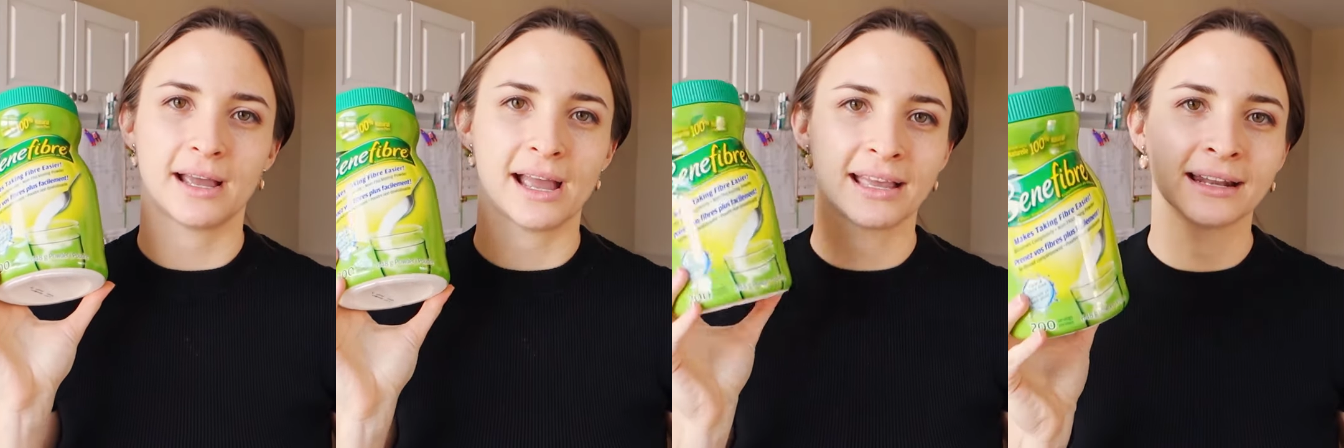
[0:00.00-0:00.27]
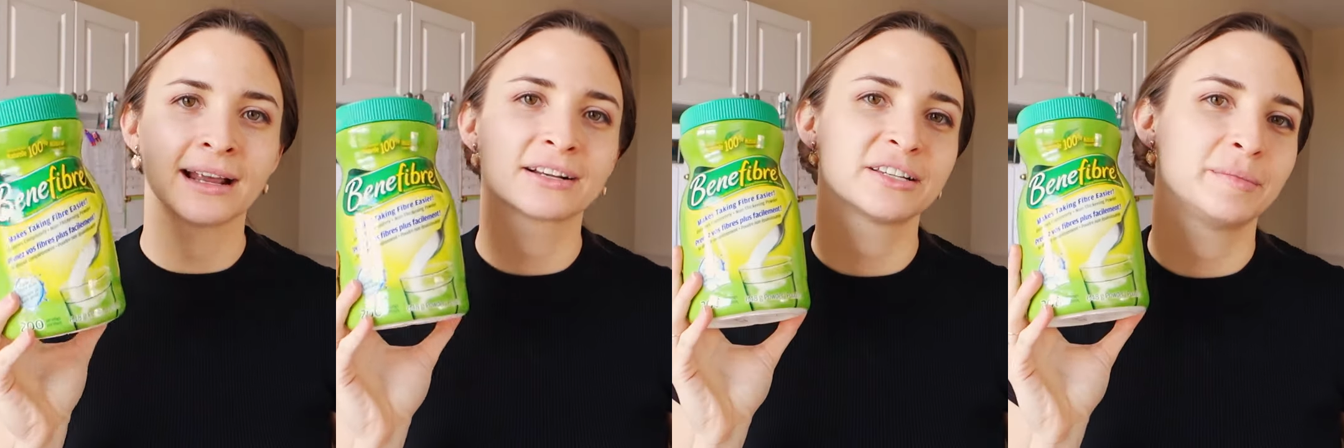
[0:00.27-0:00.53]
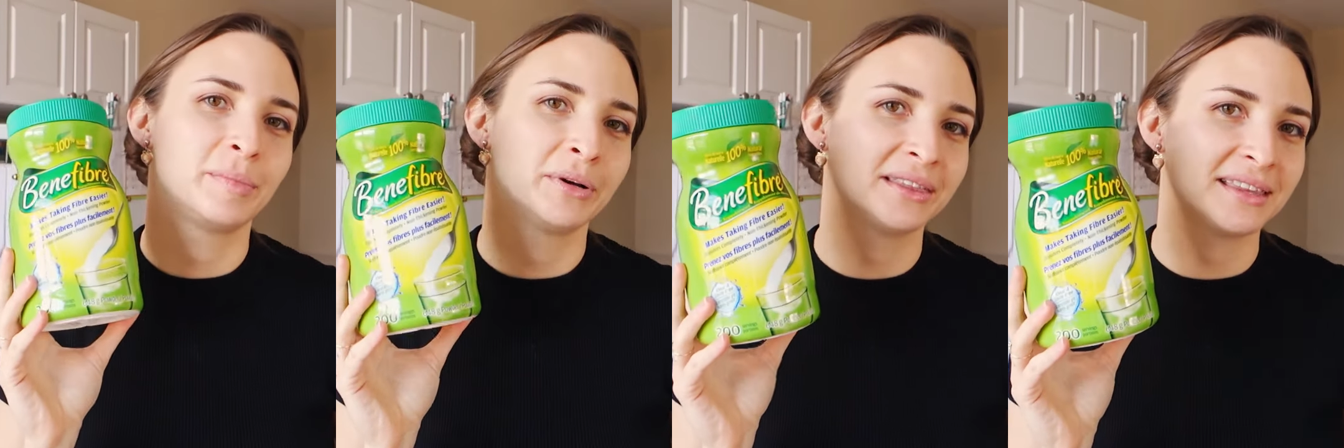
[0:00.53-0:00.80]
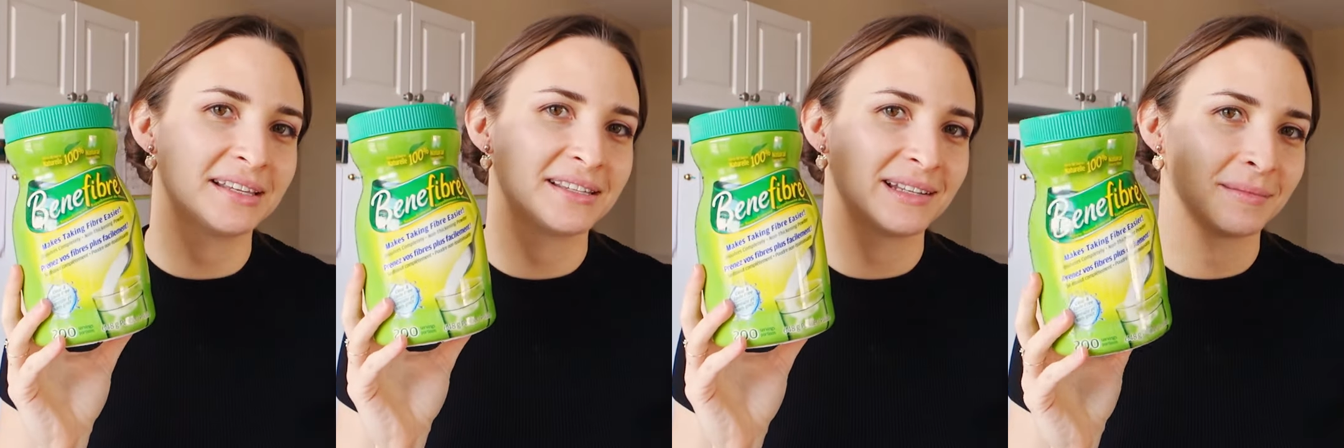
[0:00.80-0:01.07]
I can actually
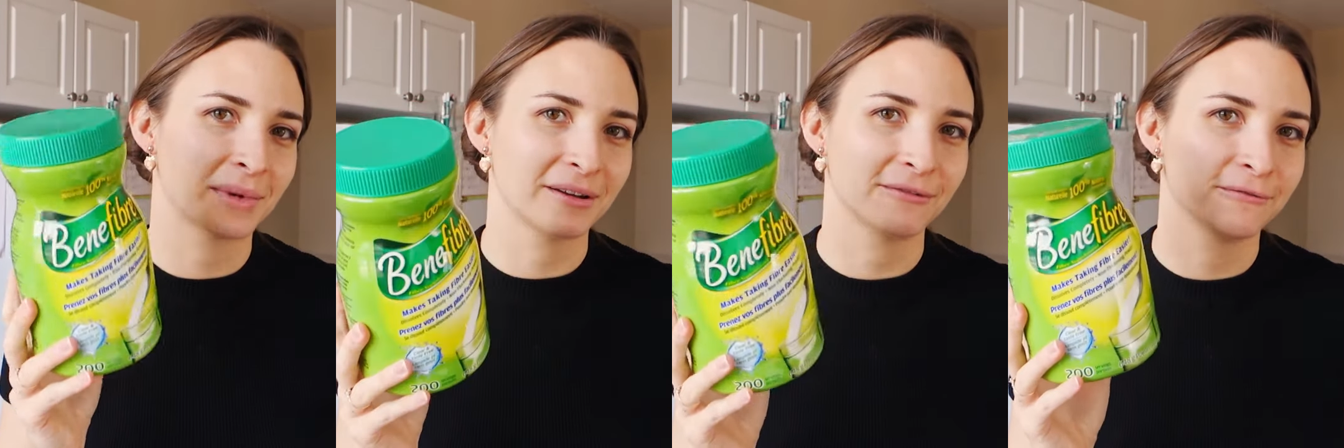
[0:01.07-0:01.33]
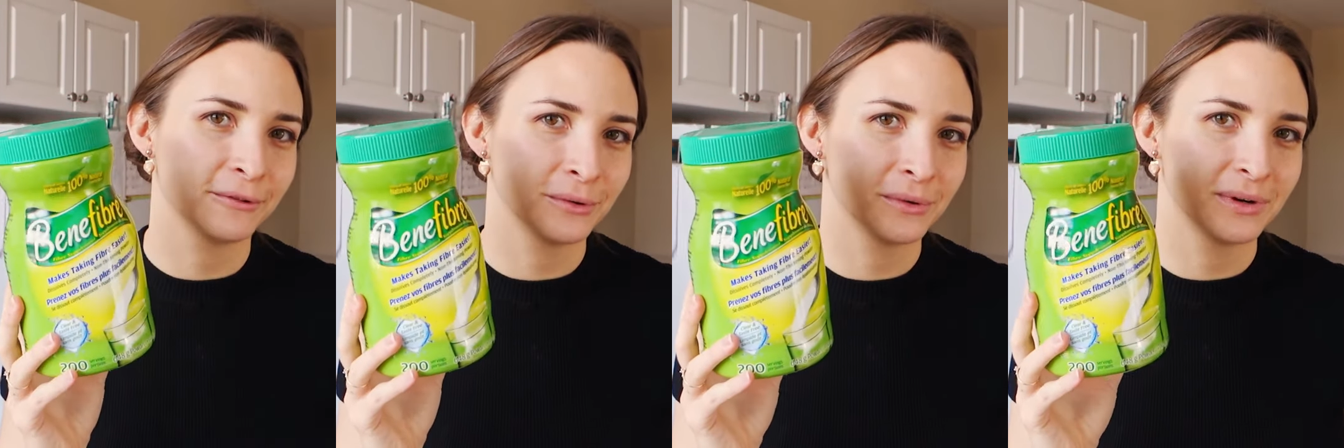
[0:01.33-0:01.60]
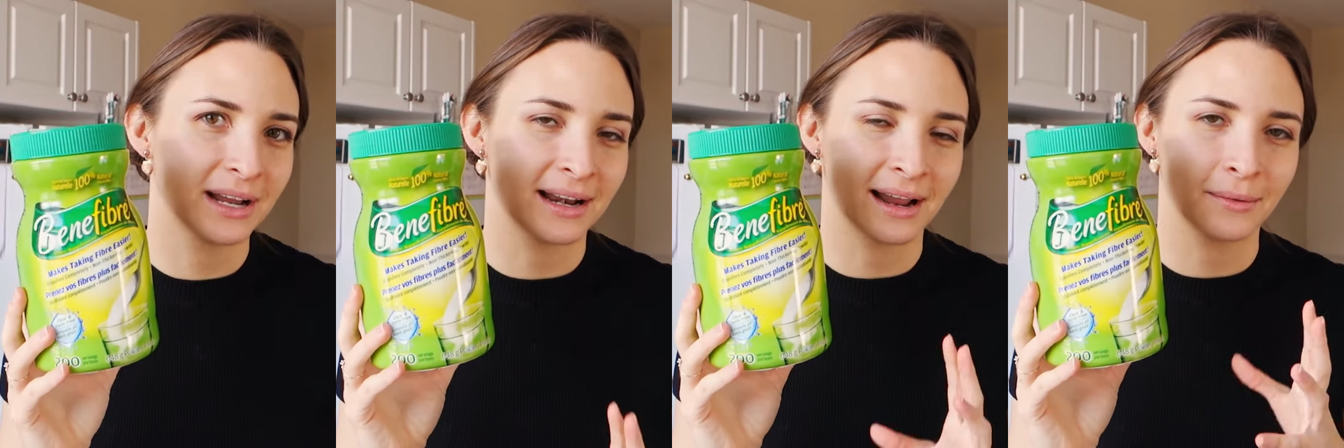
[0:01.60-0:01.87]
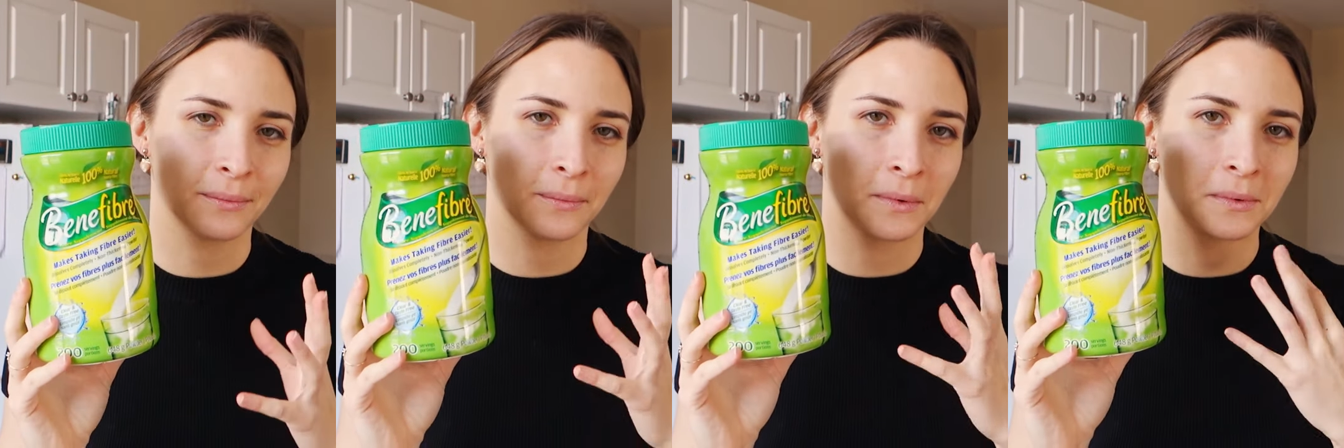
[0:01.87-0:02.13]
put this in my food and
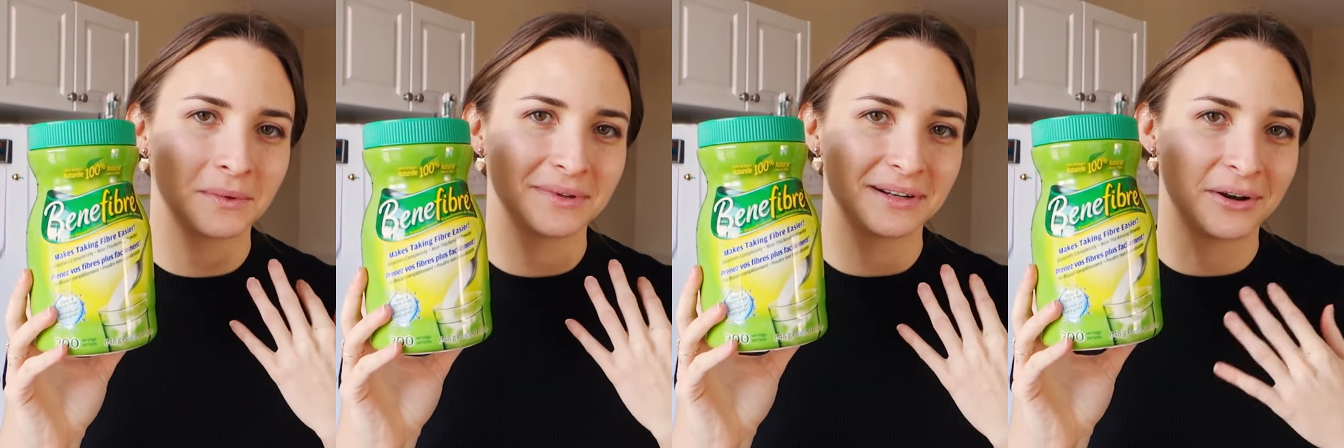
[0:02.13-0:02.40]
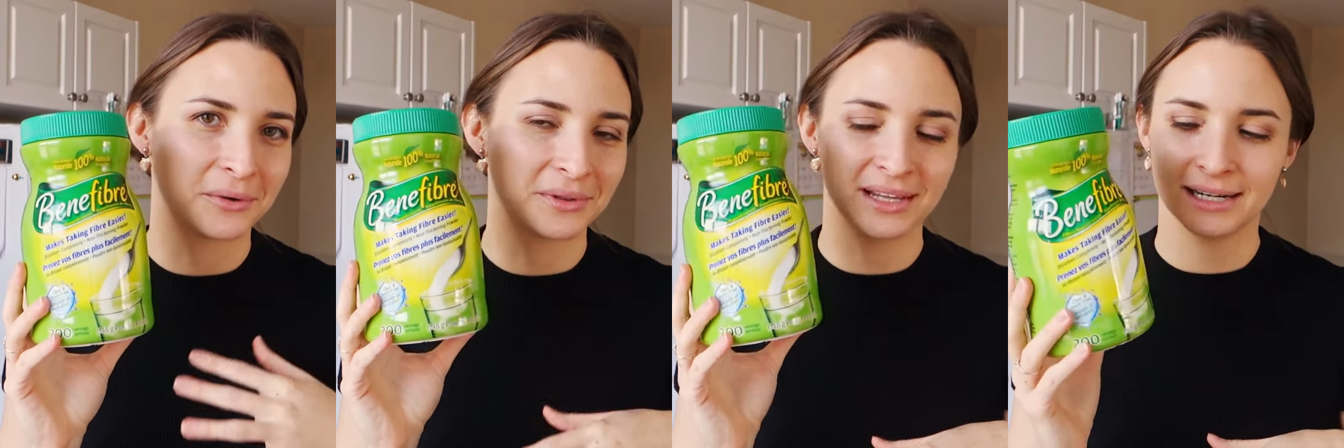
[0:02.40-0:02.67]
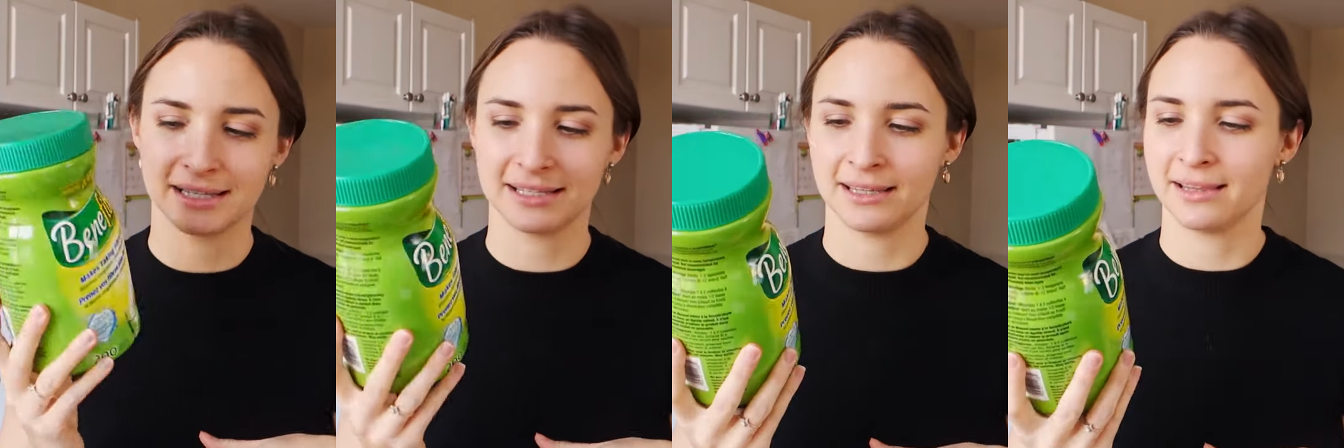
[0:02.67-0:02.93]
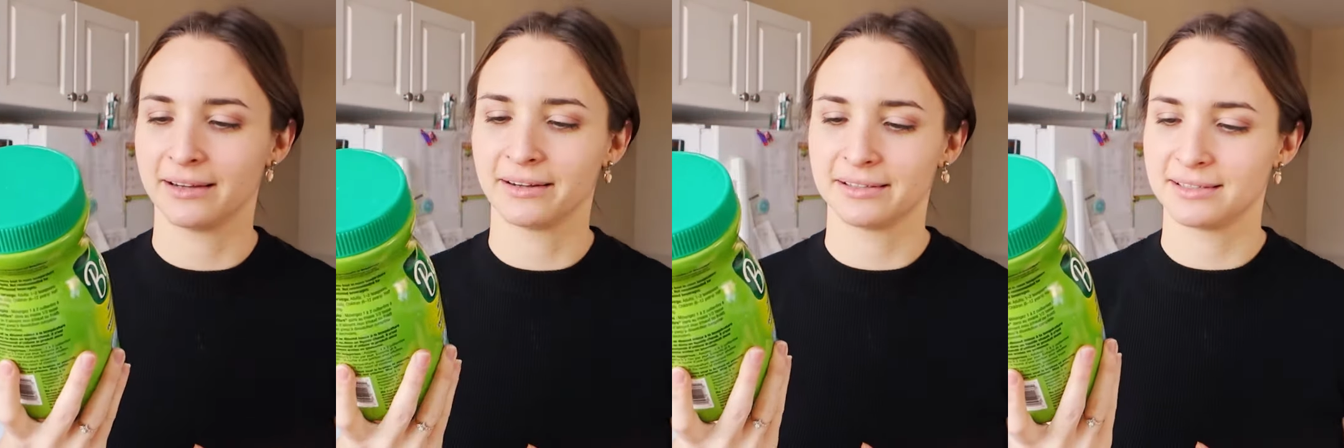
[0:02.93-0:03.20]
I won't know that it's
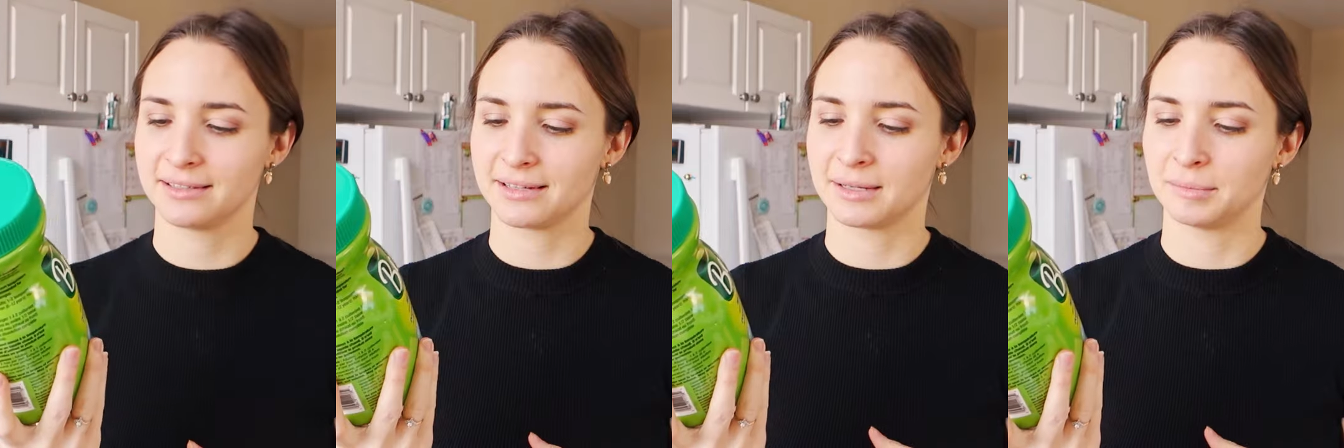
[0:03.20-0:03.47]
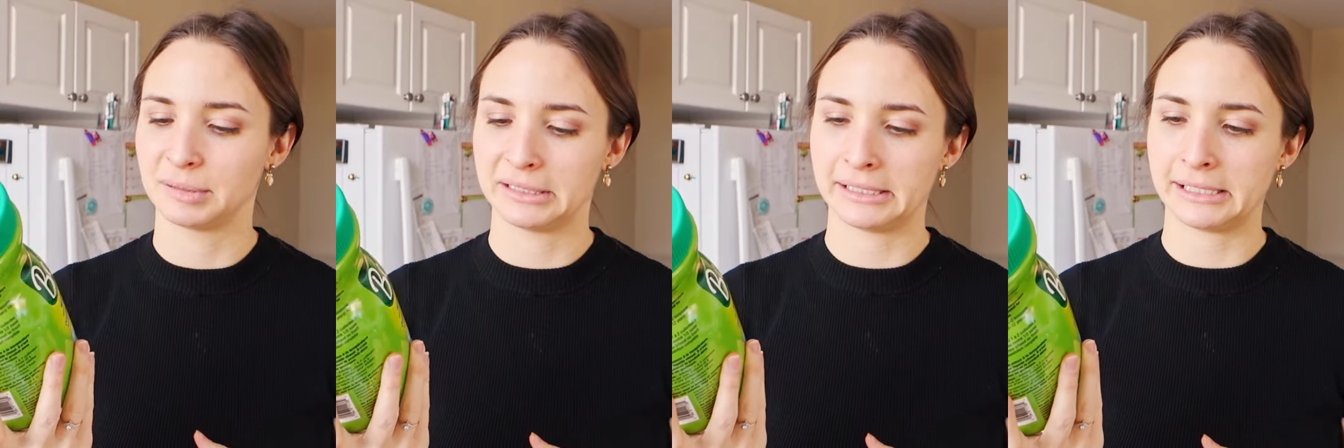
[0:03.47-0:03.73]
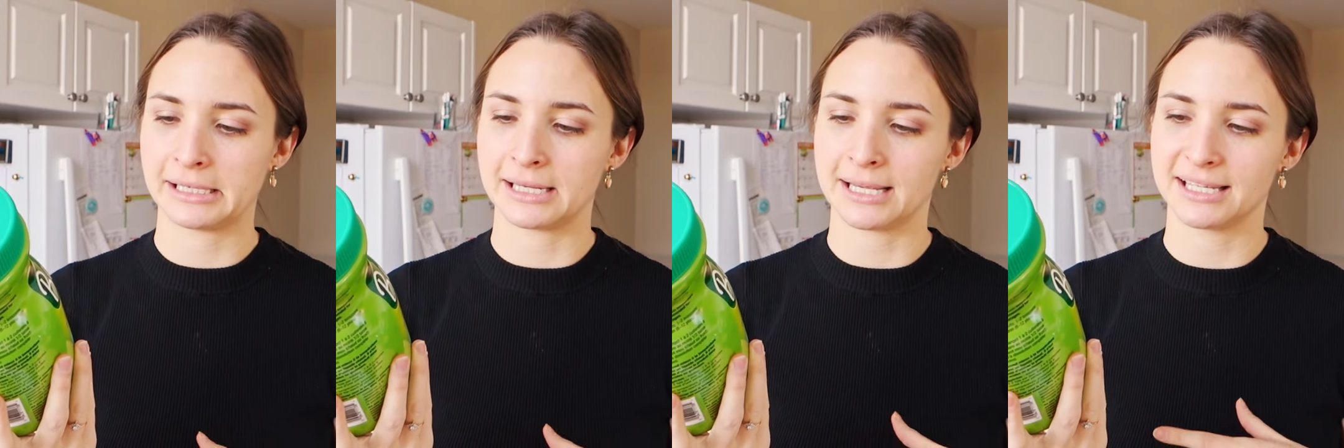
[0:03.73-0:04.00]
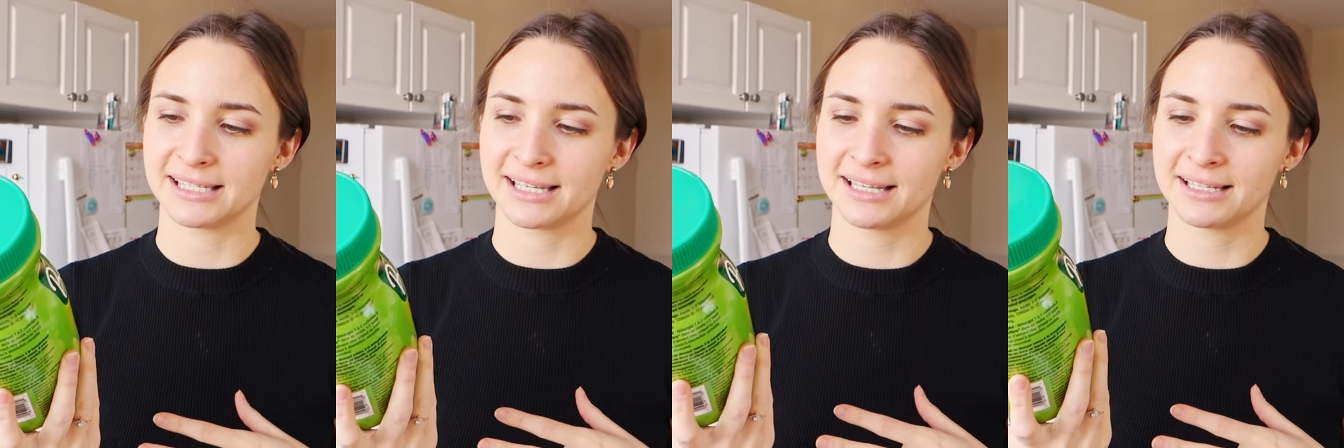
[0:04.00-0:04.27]
in there. It's completely
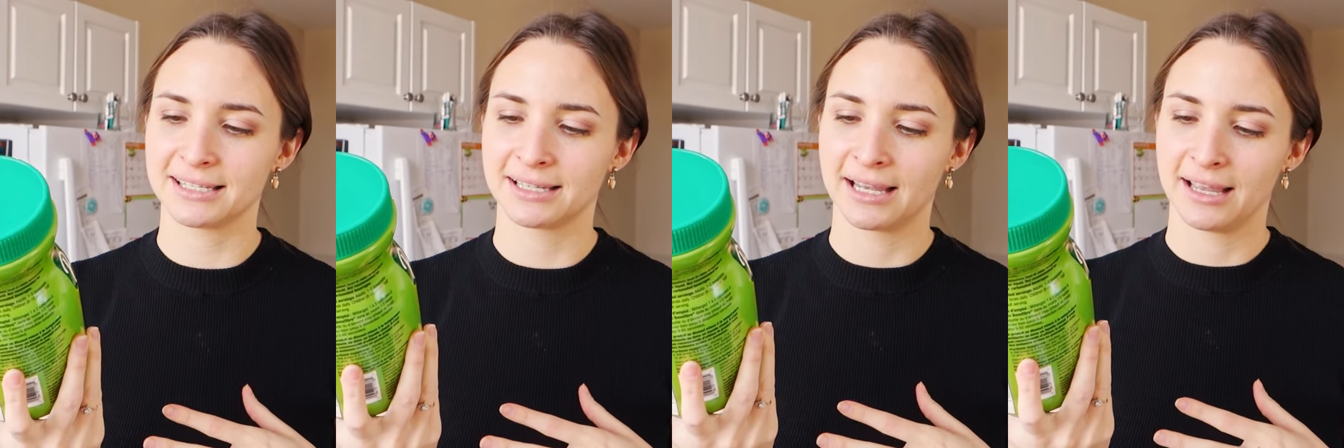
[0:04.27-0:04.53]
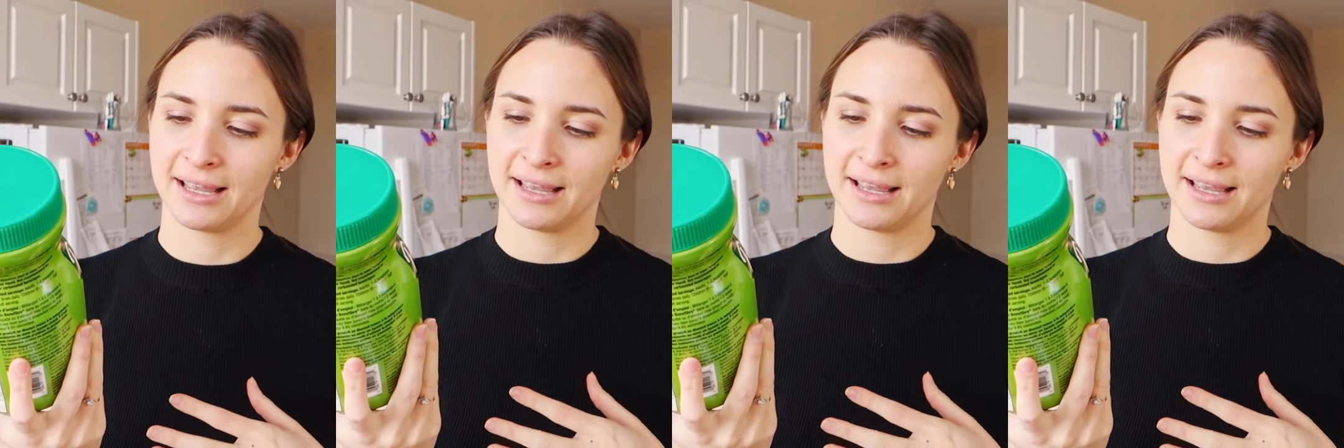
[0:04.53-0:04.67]
tasteless.